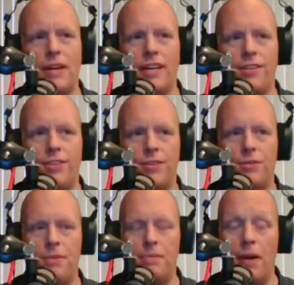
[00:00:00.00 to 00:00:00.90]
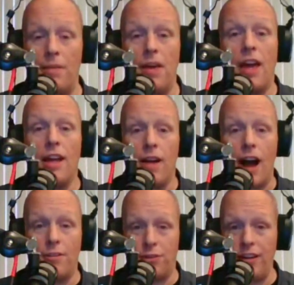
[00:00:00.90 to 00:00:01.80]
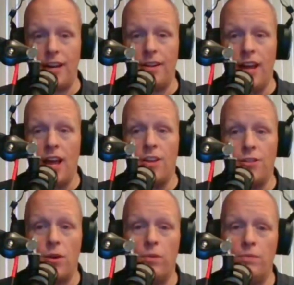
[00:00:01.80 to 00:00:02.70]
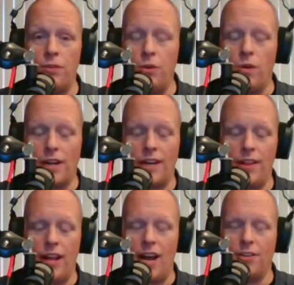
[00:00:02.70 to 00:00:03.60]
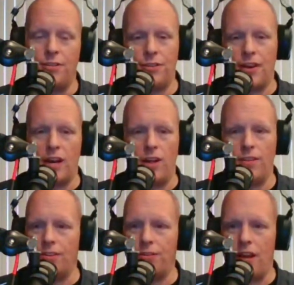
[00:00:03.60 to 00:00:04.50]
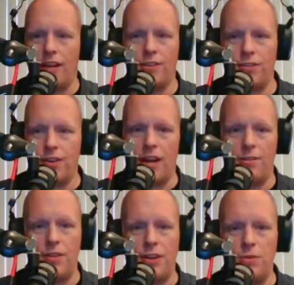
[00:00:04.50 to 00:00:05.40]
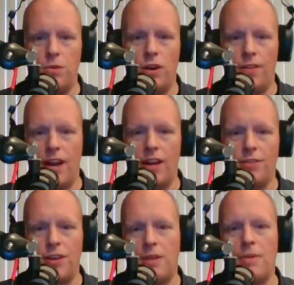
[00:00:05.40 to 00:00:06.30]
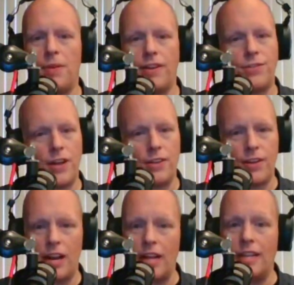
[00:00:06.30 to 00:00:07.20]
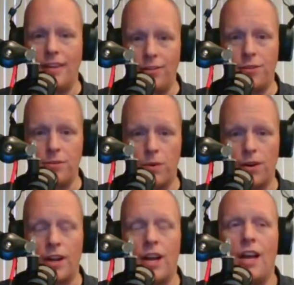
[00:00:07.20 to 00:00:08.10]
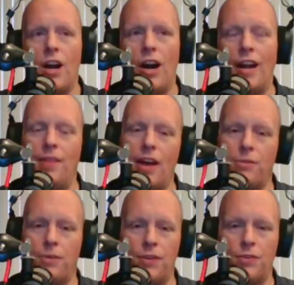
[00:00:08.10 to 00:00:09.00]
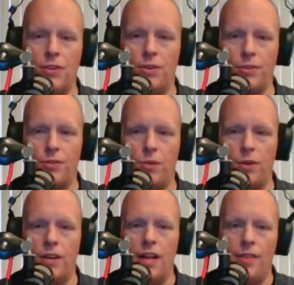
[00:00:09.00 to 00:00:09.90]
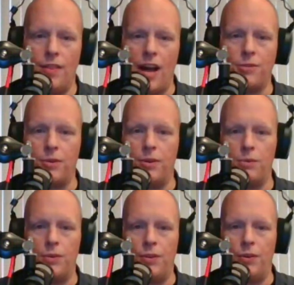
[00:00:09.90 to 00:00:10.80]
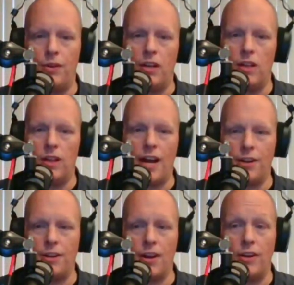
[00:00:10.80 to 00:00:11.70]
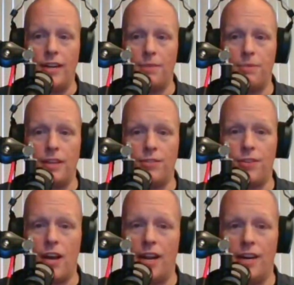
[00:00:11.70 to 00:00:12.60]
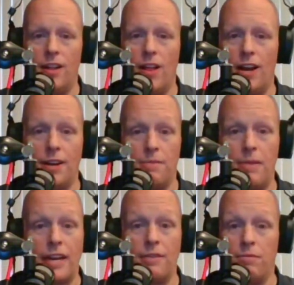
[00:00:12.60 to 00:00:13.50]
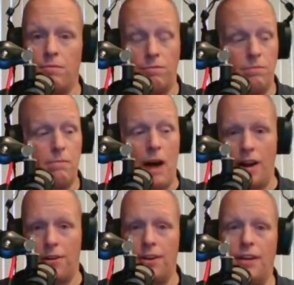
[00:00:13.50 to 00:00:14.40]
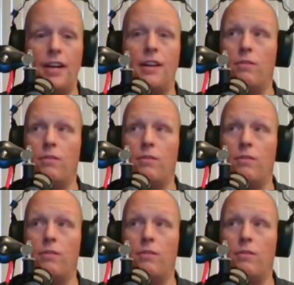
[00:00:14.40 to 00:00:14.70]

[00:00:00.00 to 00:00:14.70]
make any sense to me, but I've seen it. So you walk into that house and it's got all the aesthetics, it's got everything you want on the outside, but the inside's got to need some work. All right. That's what this loan is for. That's what it will do. It'll allow you to clean up the inside. It'll allow you to make it modern,